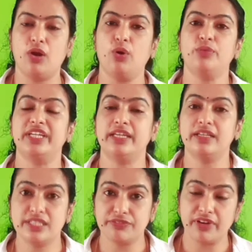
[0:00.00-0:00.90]
or we
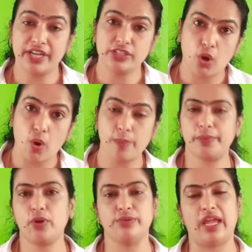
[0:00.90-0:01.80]
can define
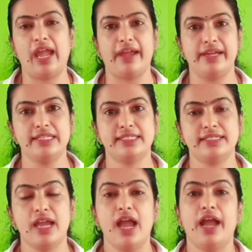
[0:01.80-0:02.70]
operon
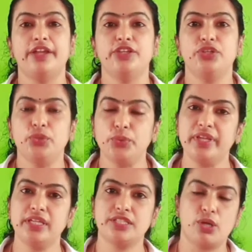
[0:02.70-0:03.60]
as a
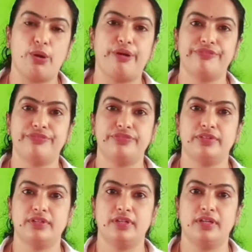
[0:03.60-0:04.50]
unit of
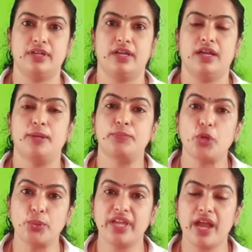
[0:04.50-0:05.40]

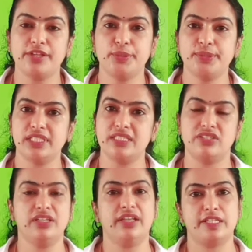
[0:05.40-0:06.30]
prokaryotic
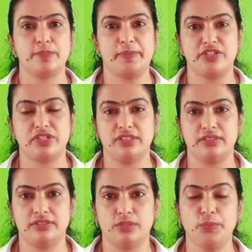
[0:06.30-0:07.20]
gene expression,
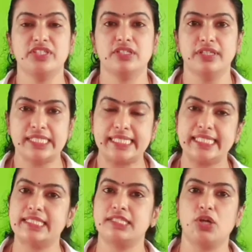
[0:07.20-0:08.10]
which
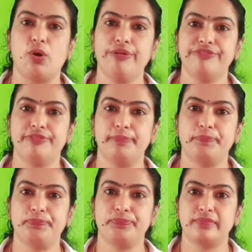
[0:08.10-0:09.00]
consists
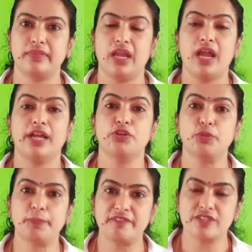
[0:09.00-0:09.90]
of a
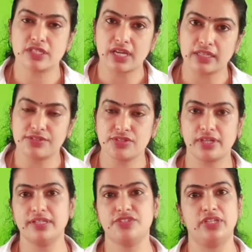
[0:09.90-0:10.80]
group of
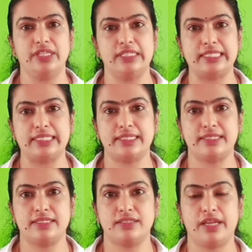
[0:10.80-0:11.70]
structural
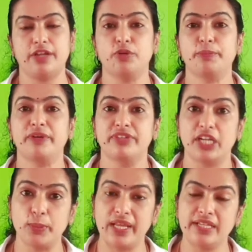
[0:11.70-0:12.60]
genes, a group of
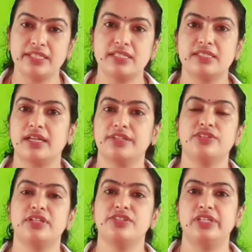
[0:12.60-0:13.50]
regulated
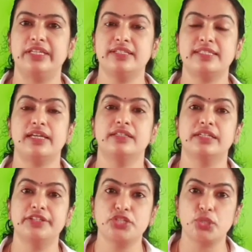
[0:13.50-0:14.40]
structural genes and
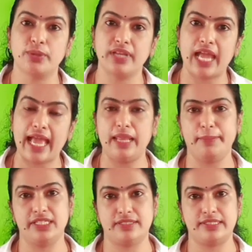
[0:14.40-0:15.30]
control
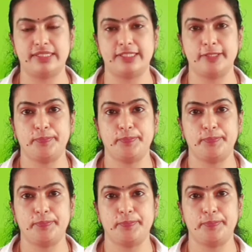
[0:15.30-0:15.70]
elements,